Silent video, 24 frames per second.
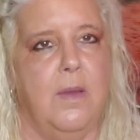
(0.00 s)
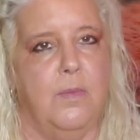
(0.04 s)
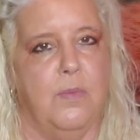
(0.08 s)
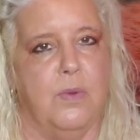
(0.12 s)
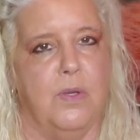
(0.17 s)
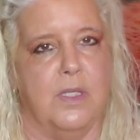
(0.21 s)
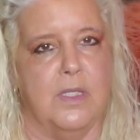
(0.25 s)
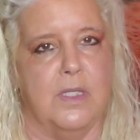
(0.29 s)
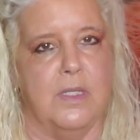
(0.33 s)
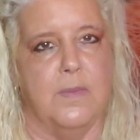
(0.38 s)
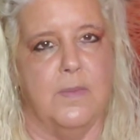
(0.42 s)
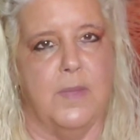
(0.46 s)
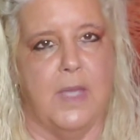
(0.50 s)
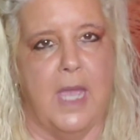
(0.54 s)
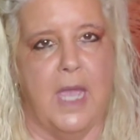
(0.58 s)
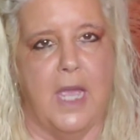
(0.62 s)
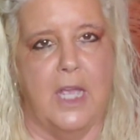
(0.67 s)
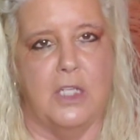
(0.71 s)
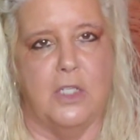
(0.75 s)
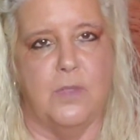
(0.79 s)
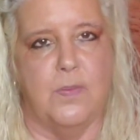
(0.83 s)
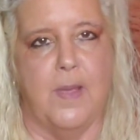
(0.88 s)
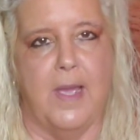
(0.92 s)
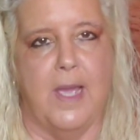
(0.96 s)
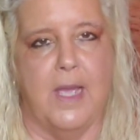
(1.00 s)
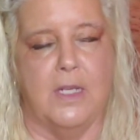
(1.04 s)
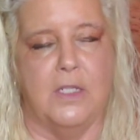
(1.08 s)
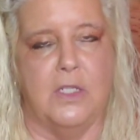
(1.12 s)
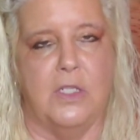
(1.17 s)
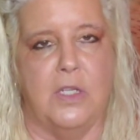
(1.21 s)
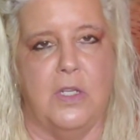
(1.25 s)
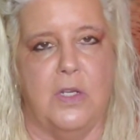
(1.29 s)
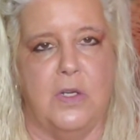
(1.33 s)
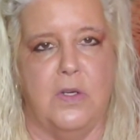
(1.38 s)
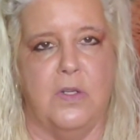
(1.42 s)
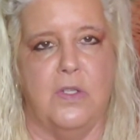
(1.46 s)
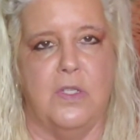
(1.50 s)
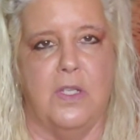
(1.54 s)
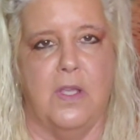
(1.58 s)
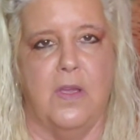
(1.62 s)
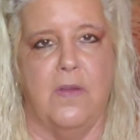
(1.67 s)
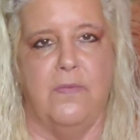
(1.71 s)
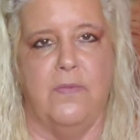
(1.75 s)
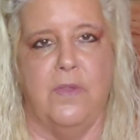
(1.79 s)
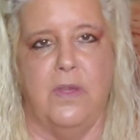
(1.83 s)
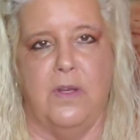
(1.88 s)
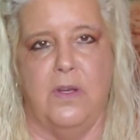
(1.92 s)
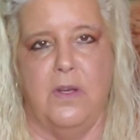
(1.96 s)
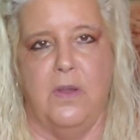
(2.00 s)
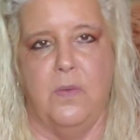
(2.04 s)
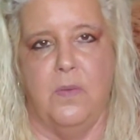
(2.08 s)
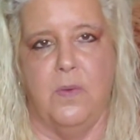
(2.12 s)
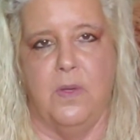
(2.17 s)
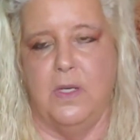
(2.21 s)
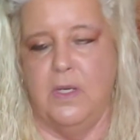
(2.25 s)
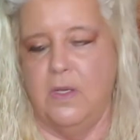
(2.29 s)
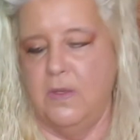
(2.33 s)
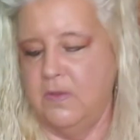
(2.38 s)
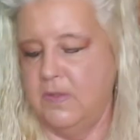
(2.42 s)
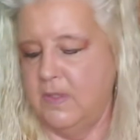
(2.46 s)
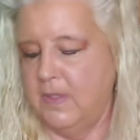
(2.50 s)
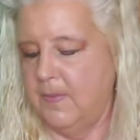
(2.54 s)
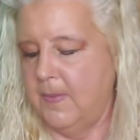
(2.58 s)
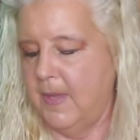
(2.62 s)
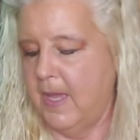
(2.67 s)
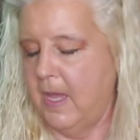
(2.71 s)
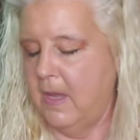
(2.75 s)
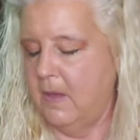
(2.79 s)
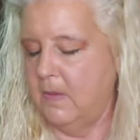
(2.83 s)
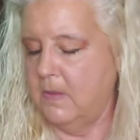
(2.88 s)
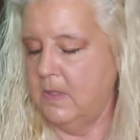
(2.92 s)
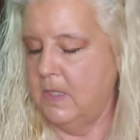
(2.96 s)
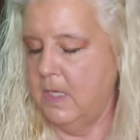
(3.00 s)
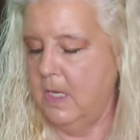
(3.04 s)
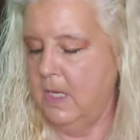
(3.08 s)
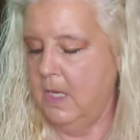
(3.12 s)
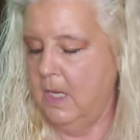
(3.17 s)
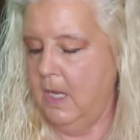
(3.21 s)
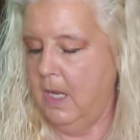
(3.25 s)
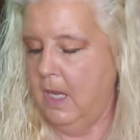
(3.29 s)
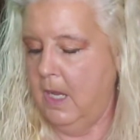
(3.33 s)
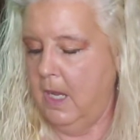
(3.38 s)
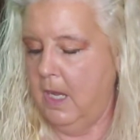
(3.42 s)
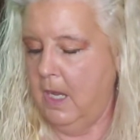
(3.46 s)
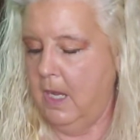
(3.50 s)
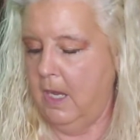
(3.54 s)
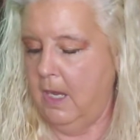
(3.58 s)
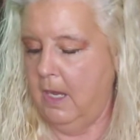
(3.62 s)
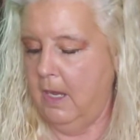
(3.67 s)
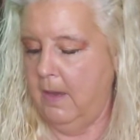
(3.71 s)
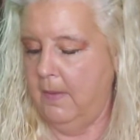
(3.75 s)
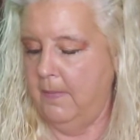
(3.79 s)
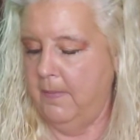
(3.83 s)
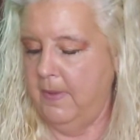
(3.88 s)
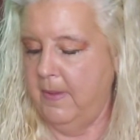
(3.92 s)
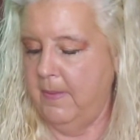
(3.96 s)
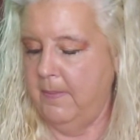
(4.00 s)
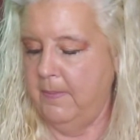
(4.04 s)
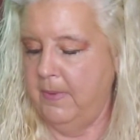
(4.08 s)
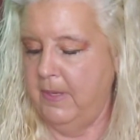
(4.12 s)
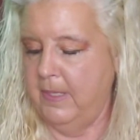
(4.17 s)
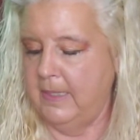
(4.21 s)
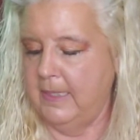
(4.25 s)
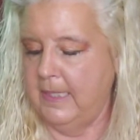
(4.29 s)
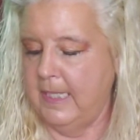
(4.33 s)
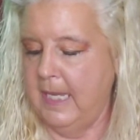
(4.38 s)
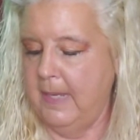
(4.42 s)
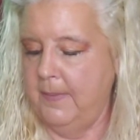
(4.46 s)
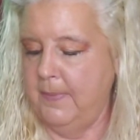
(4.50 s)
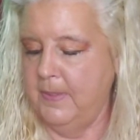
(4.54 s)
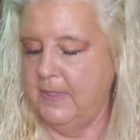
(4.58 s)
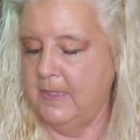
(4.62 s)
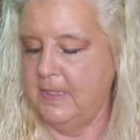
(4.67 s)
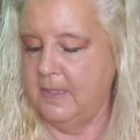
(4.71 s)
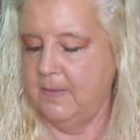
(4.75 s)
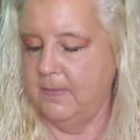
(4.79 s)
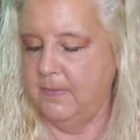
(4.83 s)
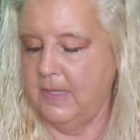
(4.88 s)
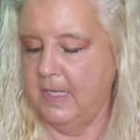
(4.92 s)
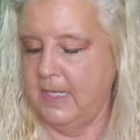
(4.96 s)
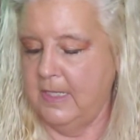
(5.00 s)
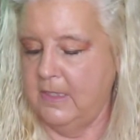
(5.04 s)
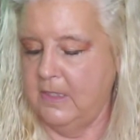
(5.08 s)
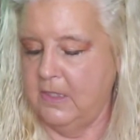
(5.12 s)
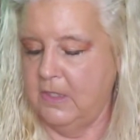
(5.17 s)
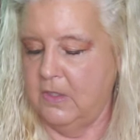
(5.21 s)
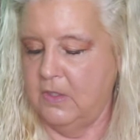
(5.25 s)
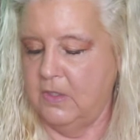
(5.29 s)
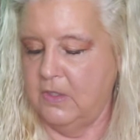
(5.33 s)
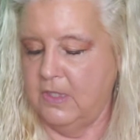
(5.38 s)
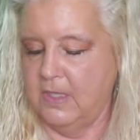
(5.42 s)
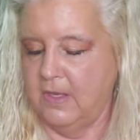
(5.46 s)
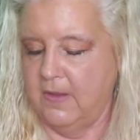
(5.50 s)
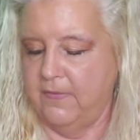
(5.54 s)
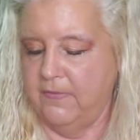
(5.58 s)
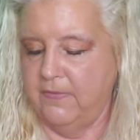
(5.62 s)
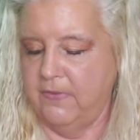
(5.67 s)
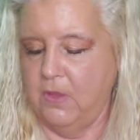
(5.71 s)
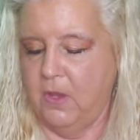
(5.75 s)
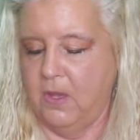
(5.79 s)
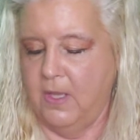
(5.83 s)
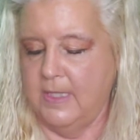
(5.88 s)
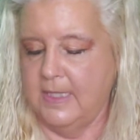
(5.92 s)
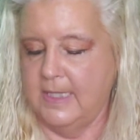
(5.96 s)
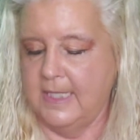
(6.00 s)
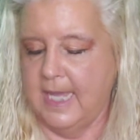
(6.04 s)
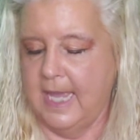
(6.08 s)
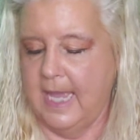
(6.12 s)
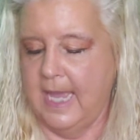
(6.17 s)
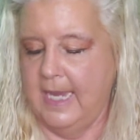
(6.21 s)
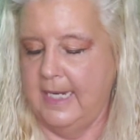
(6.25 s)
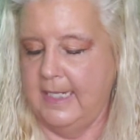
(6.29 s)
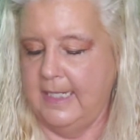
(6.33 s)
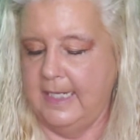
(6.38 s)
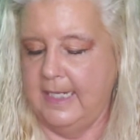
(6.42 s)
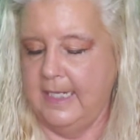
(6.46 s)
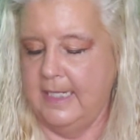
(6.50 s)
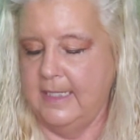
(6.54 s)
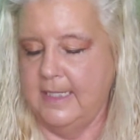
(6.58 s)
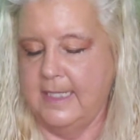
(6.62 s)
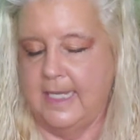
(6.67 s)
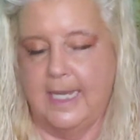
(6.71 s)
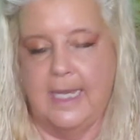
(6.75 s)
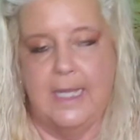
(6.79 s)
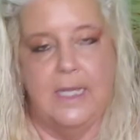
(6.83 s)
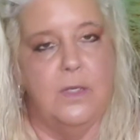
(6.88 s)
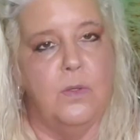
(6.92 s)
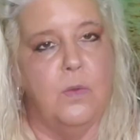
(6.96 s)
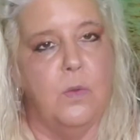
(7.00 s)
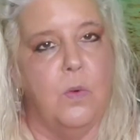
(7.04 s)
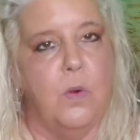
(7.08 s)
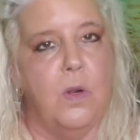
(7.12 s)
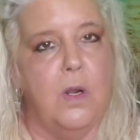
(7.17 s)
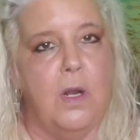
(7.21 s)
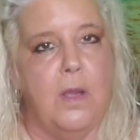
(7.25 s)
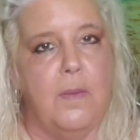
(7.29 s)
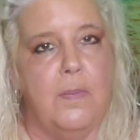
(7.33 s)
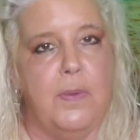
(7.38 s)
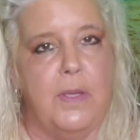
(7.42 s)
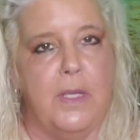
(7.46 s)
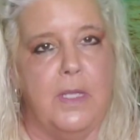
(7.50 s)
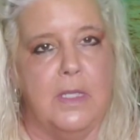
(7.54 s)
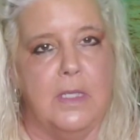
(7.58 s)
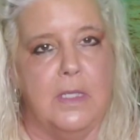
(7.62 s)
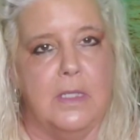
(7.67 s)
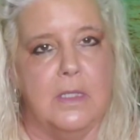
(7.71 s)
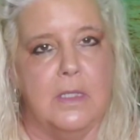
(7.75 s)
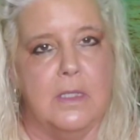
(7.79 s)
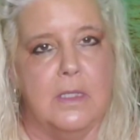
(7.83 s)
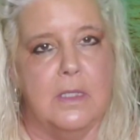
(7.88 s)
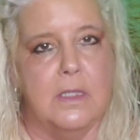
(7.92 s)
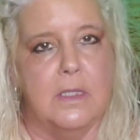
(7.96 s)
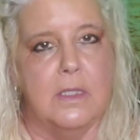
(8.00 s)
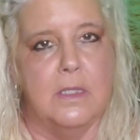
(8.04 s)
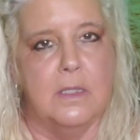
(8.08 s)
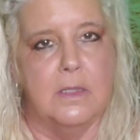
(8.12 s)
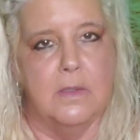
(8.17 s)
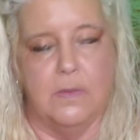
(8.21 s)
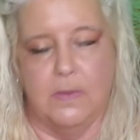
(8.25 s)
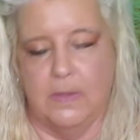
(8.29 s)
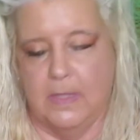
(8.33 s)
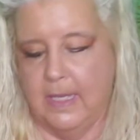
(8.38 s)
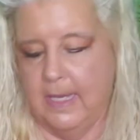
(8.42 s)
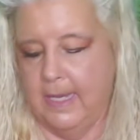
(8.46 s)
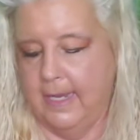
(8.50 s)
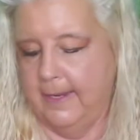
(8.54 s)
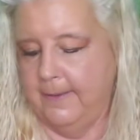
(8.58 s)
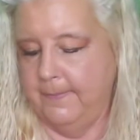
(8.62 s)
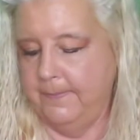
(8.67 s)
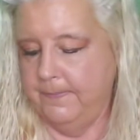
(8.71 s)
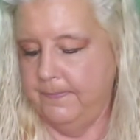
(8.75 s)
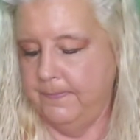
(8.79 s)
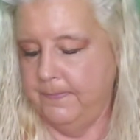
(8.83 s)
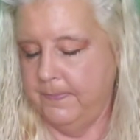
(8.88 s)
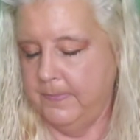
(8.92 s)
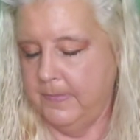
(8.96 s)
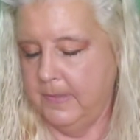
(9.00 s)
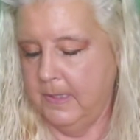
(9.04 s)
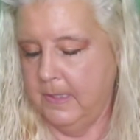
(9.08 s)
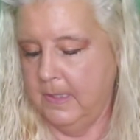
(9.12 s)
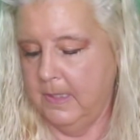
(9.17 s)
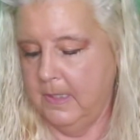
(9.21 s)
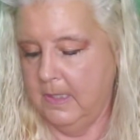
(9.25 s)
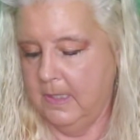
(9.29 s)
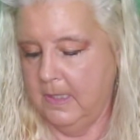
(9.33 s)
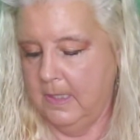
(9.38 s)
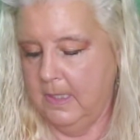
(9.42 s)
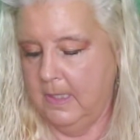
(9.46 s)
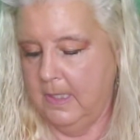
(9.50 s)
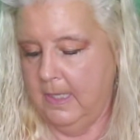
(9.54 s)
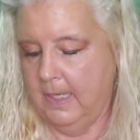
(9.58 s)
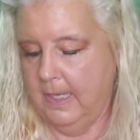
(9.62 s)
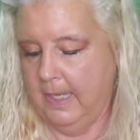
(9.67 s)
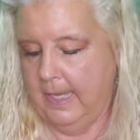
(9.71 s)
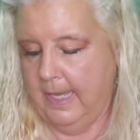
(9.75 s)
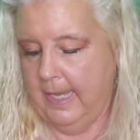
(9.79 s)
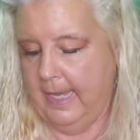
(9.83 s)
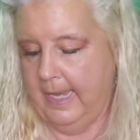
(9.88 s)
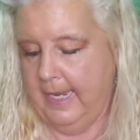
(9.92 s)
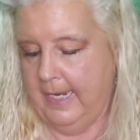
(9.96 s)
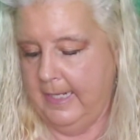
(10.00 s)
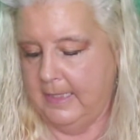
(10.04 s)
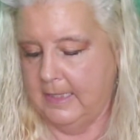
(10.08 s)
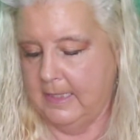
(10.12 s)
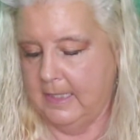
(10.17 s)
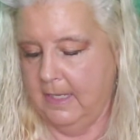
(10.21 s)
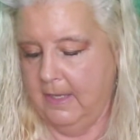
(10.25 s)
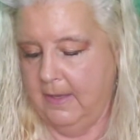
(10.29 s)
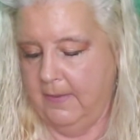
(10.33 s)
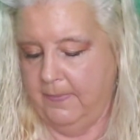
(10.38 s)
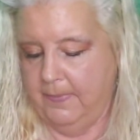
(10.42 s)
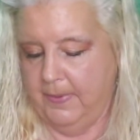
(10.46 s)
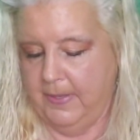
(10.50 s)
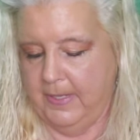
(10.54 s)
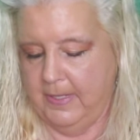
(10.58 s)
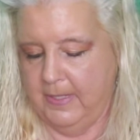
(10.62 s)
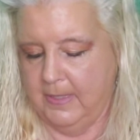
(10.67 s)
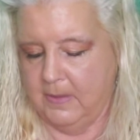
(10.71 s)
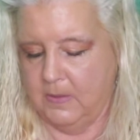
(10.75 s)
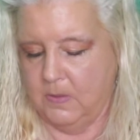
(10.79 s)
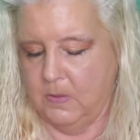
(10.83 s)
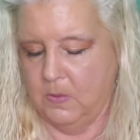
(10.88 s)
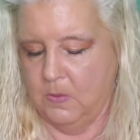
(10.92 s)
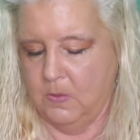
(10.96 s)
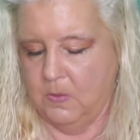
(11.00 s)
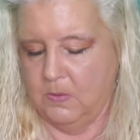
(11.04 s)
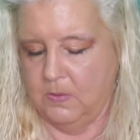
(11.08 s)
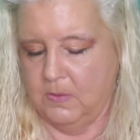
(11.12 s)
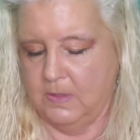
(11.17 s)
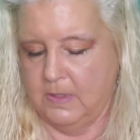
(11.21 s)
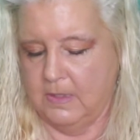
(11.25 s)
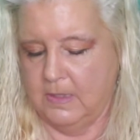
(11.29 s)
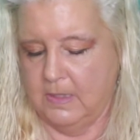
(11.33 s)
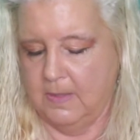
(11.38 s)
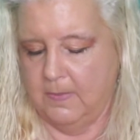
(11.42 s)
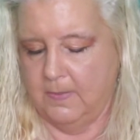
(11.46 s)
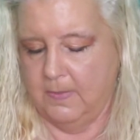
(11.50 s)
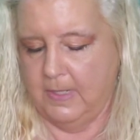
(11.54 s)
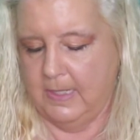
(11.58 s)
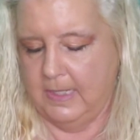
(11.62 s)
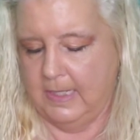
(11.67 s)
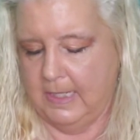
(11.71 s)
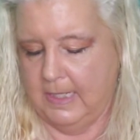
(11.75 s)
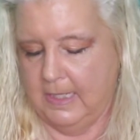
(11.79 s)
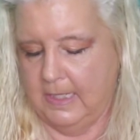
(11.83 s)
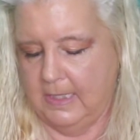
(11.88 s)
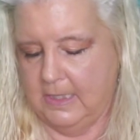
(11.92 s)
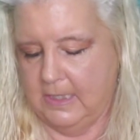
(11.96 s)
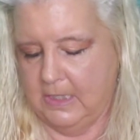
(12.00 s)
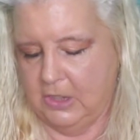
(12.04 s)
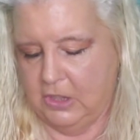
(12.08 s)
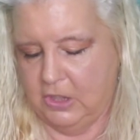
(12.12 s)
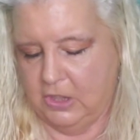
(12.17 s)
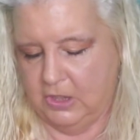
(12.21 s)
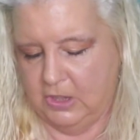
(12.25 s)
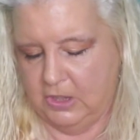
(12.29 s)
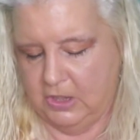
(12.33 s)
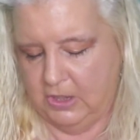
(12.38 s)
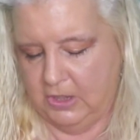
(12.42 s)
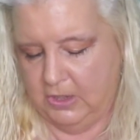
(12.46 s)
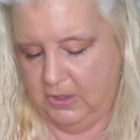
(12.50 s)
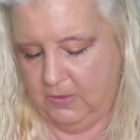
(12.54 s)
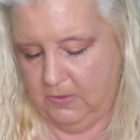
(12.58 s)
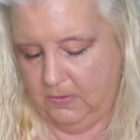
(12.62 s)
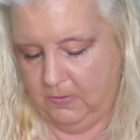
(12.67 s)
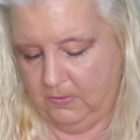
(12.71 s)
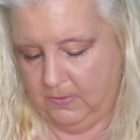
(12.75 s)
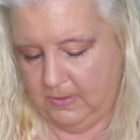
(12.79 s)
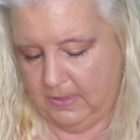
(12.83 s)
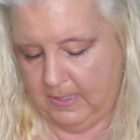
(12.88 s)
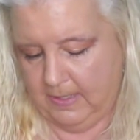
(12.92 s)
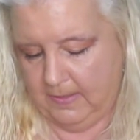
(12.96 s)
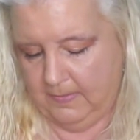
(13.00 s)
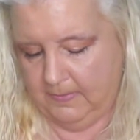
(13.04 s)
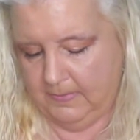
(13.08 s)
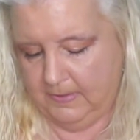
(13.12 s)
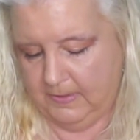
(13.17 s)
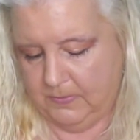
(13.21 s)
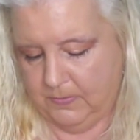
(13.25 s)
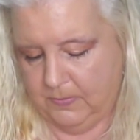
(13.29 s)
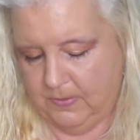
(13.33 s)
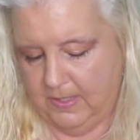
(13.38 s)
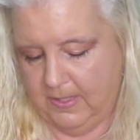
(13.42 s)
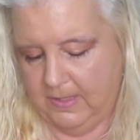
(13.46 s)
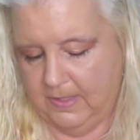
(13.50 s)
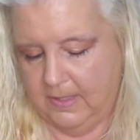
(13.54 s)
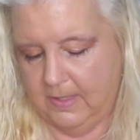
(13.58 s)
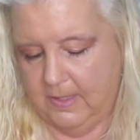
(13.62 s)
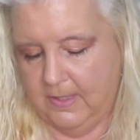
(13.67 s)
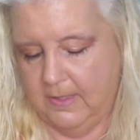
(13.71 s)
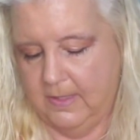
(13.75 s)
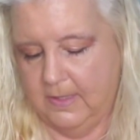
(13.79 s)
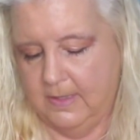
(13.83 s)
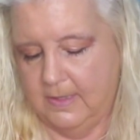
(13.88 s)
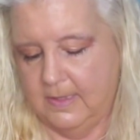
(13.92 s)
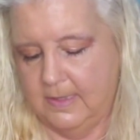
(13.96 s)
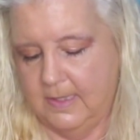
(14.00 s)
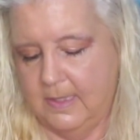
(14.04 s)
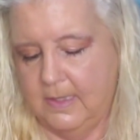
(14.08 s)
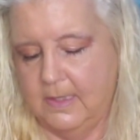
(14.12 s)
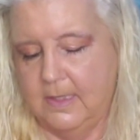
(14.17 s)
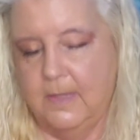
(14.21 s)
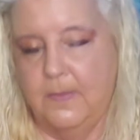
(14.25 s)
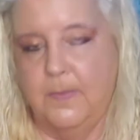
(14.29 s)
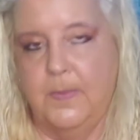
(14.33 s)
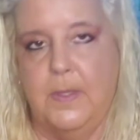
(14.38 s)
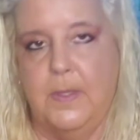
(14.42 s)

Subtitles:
put some cash back to yourself that no one knows about. But keeping some things to yourself, thoughts, ideas, and or opinions, okay? Eight of Pentacles. The money in addition to comes with the Six of